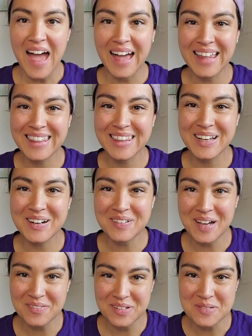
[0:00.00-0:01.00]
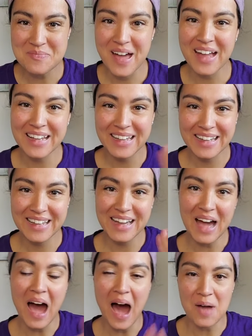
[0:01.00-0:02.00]
Hello everybody,
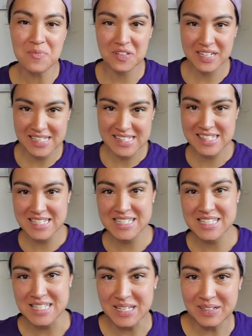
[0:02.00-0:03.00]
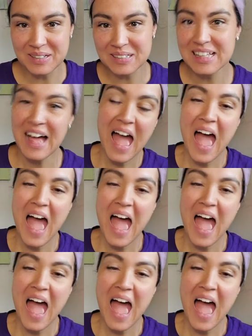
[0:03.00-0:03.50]
I'm Vanessa Deal